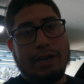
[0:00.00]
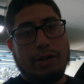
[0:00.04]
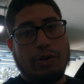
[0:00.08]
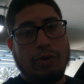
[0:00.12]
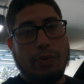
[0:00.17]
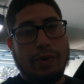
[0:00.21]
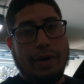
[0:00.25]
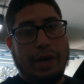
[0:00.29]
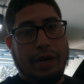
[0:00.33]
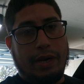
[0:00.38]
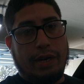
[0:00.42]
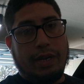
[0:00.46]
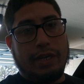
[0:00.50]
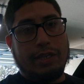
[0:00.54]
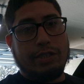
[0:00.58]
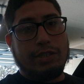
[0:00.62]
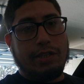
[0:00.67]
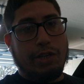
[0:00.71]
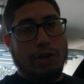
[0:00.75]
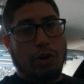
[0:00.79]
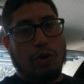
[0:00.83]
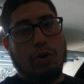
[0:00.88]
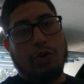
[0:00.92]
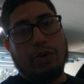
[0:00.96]
Queen
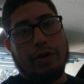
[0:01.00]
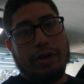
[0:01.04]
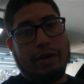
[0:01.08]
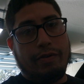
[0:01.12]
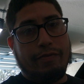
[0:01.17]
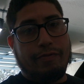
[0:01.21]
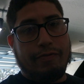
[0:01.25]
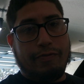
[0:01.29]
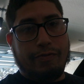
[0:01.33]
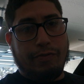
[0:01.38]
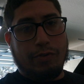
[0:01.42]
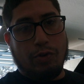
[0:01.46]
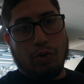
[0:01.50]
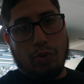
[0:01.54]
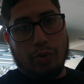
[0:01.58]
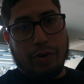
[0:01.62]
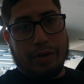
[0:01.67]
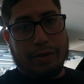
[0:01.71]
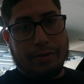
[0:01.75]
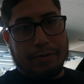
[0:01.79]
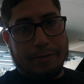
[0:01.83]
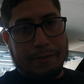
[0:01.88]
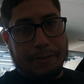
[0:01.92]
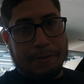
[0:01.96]
is the OEM
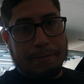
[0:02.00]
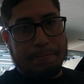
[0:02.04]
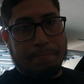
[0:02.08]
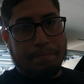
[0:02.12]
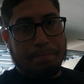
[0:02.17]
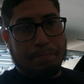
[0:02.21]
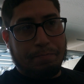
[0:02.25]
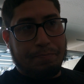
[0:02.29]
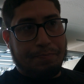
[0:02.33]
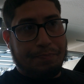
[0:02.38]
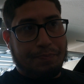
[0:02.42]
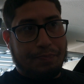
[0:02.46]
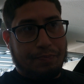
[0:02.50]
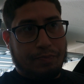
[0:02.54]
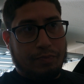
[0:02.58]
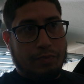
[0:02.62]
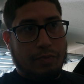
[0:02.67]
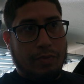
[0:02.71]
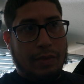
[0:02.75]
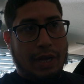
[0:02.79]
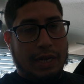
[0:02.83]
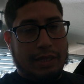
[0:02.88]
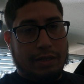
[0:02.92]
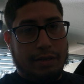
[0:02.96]
fluid
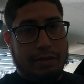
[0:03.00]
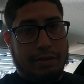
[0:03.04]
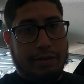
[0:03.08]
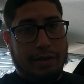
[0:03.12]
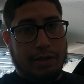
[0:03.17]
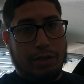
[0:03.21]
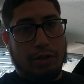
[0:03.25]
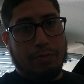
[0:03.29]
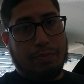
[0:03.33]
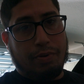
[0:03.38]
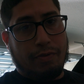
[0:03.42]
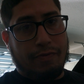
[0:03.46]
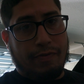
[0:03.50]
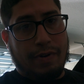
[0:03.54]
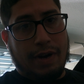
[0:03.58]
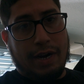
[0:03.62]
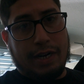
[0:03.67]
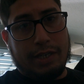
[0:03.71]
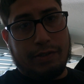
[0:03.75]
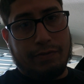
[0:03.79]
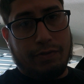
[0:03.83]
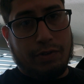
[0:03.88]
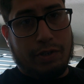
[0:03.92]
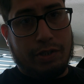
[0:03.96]
that the dealer
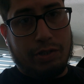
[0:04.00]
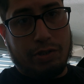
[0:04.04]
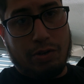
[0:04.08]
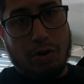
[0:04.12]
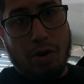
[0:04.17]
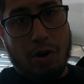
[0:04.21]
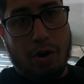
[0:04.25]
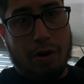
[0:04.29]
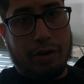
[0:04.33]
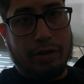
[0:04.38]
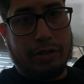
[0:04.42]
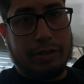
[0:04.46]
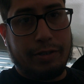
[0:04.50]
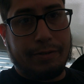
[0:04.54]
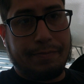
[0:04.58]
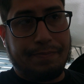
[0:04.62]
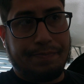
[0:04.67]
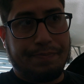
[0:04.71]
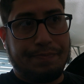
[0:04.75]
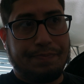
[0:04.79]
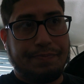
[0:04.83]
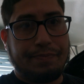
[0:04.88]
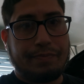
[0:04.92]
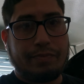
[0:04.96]
provides for these cars.
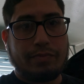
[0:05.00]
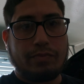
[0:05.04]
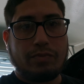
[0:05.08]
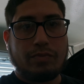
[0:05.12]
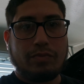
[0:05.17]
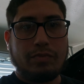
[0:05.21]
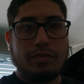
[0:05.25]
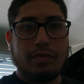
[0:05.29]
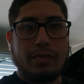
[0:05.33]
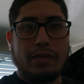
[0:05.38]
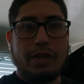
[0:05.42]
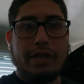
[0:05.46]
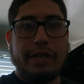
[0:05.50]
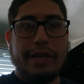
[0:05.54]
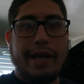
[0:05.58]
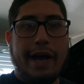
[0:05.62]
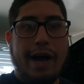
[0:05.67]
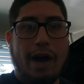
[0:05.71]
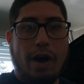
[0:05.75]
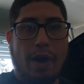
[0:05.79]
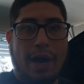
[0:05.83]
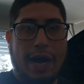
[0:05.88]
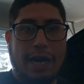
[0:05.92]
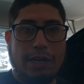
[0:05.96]

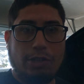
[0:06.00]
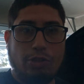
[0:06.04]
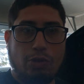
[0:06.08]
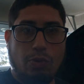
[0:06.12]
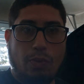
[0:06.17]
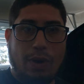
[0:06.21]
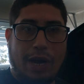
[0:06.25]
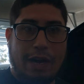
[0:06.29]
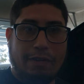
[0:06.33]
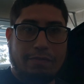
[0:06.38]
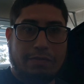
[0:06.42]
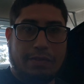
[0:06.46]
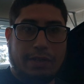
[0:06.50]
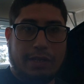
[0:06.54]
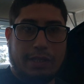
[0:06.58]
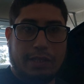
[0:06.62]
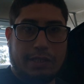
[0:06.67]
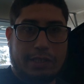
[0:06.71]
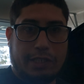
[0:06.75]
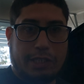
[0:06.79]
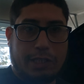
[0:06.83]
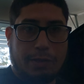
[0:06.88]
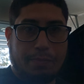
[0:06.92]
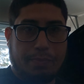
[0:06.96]
Now, I do have
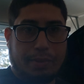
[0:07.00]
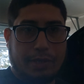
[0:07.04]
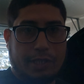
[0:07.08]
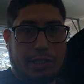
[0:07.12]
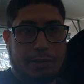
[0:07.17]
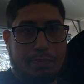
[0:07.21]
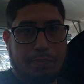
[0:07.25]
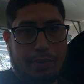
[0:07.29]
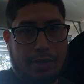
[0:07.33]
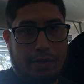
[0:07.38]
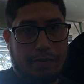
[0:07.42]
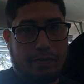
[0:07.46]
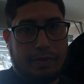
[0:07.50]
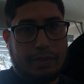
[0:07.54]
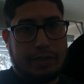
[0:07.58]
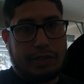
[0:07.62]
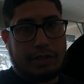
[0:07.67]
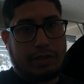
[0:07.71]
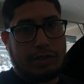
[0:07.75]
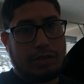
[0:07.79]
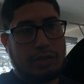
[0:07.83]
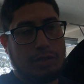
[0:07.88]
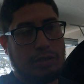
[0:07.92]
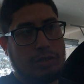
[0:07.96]
dealership
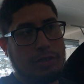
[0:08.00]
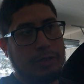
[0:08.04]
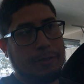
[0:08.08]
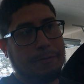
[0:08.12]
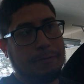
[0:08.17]
experience,